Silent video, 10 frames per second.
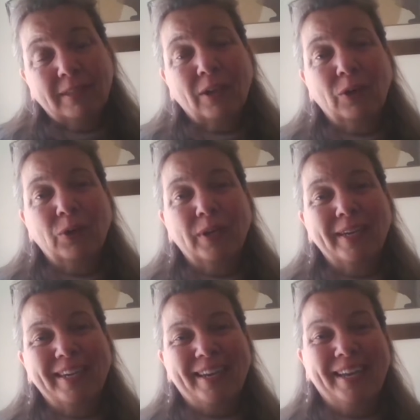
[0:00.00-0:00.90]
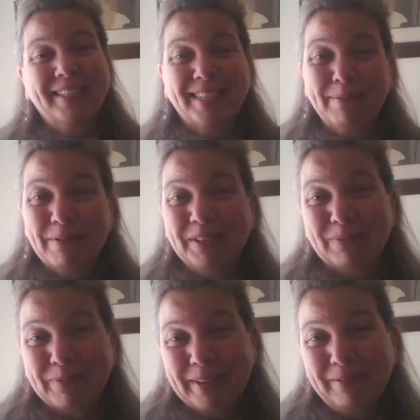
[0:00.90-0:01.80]
So, and some of
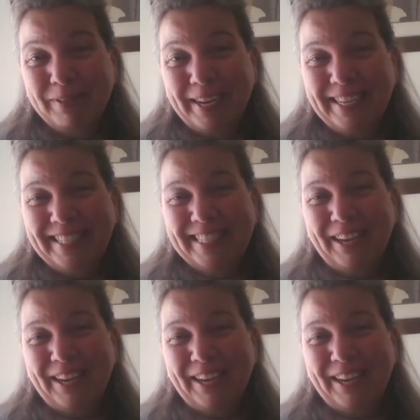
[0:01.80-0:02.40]
it's pretty funny.